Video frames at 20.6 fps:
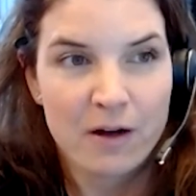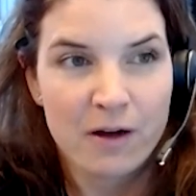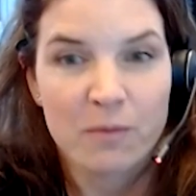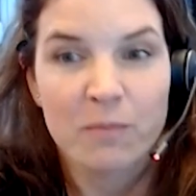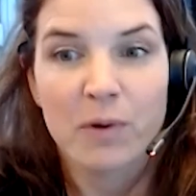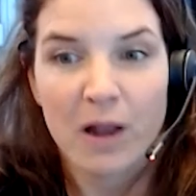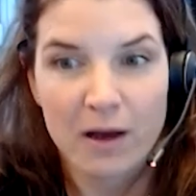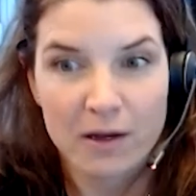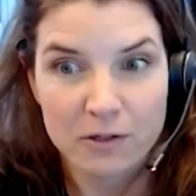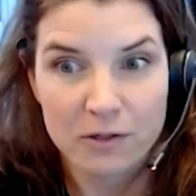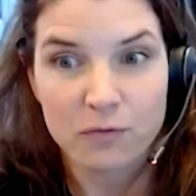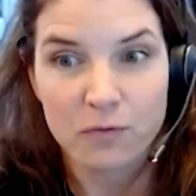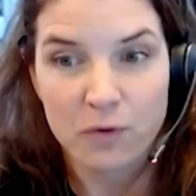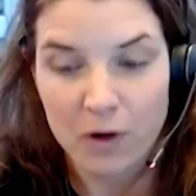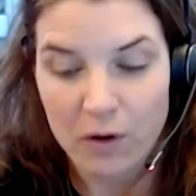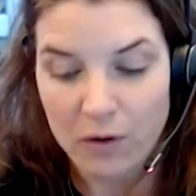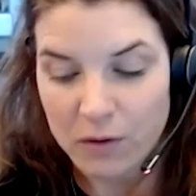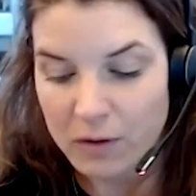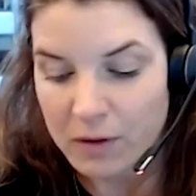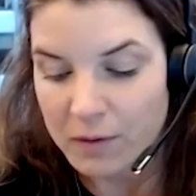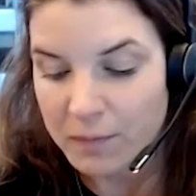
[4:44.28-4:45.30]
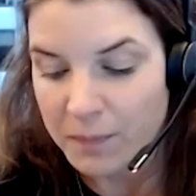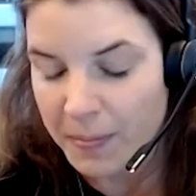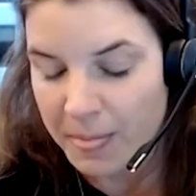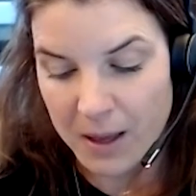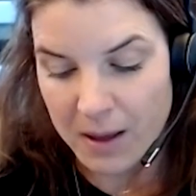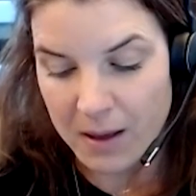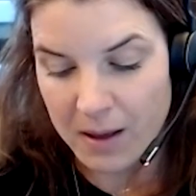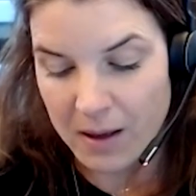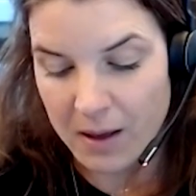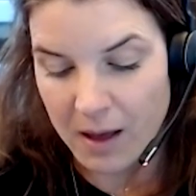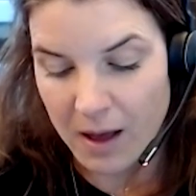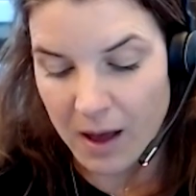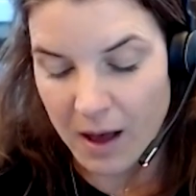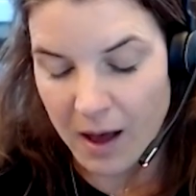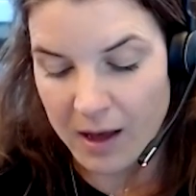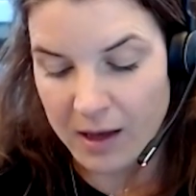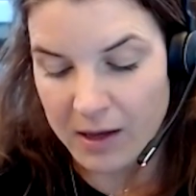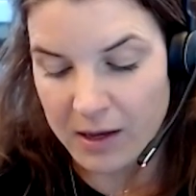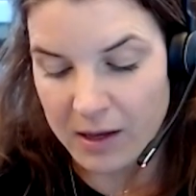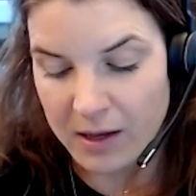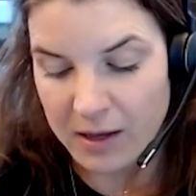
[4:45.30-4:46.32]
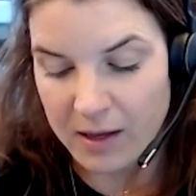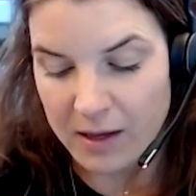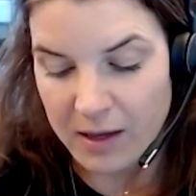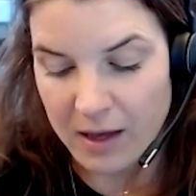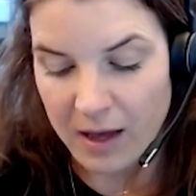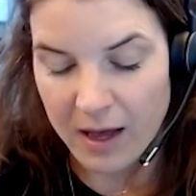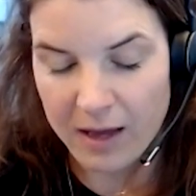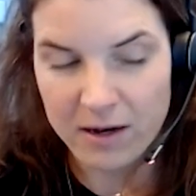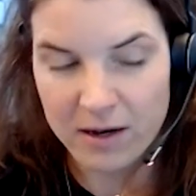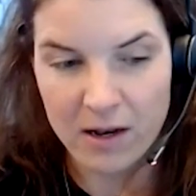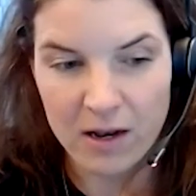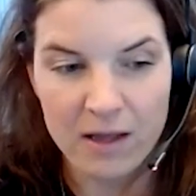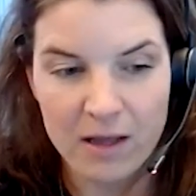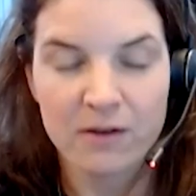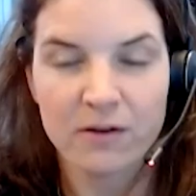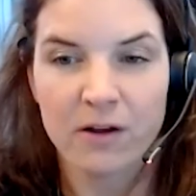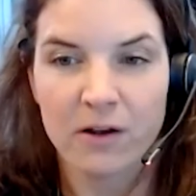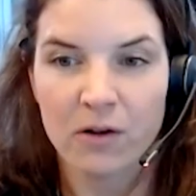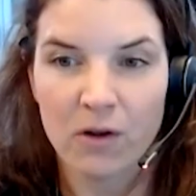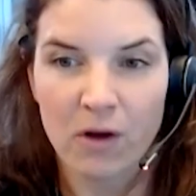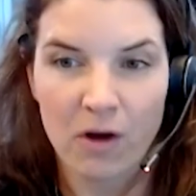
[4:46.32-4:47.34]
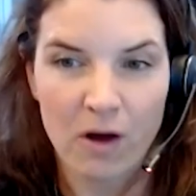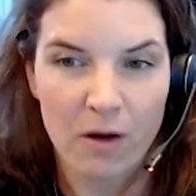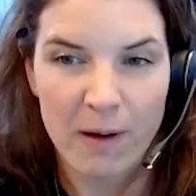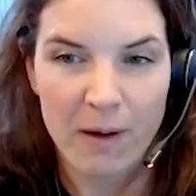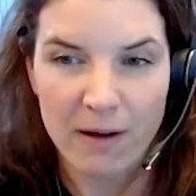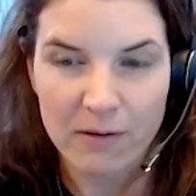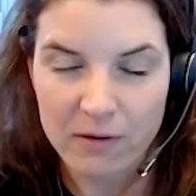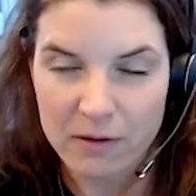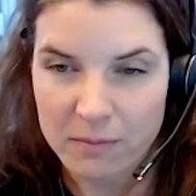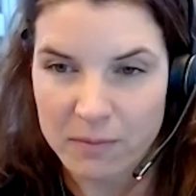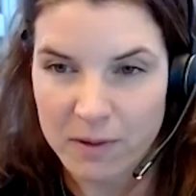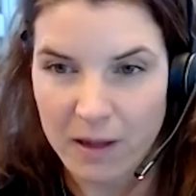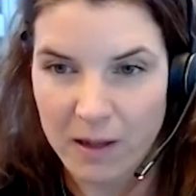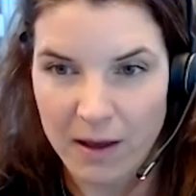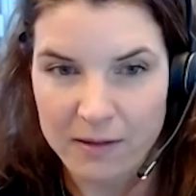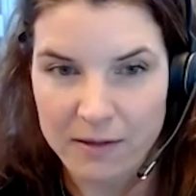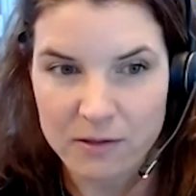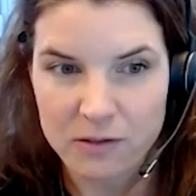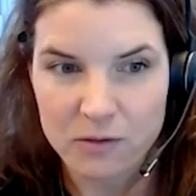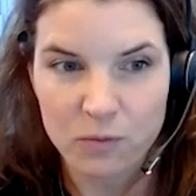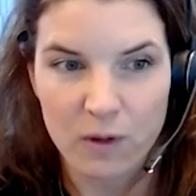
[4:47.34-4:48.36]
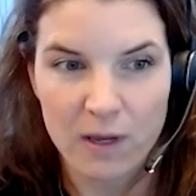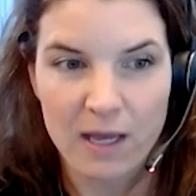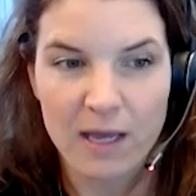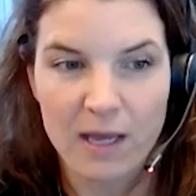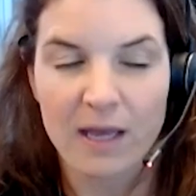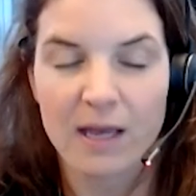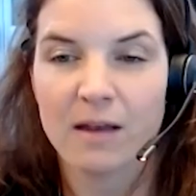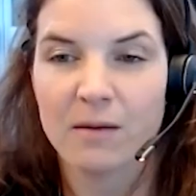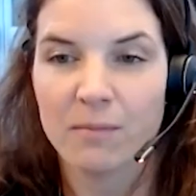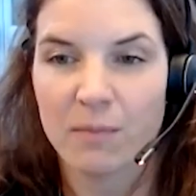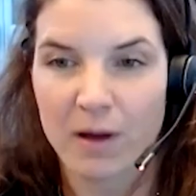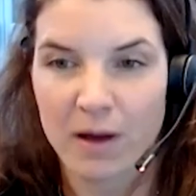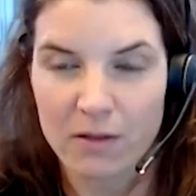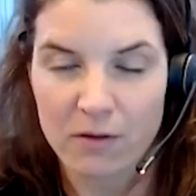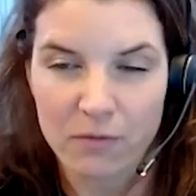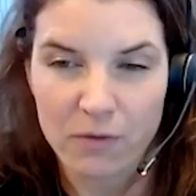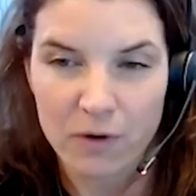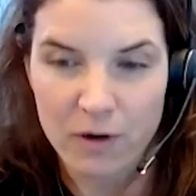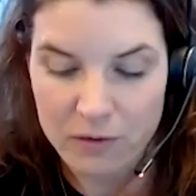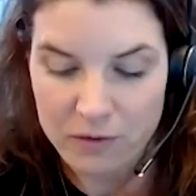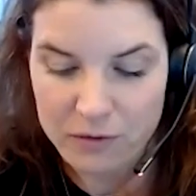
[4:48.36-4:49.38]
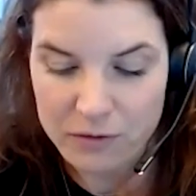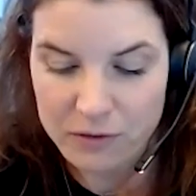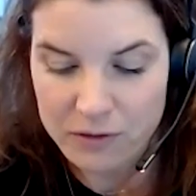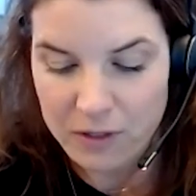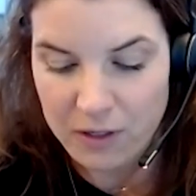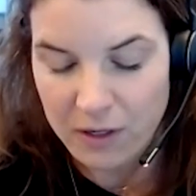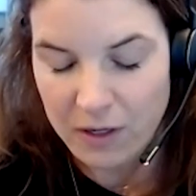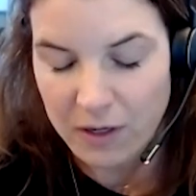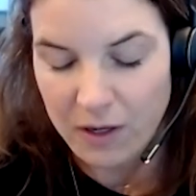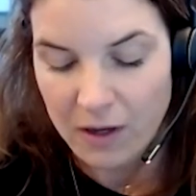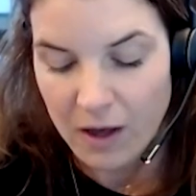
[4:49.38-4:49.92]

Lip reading: compliance role, but I had learned a lot about compliance in my other roles.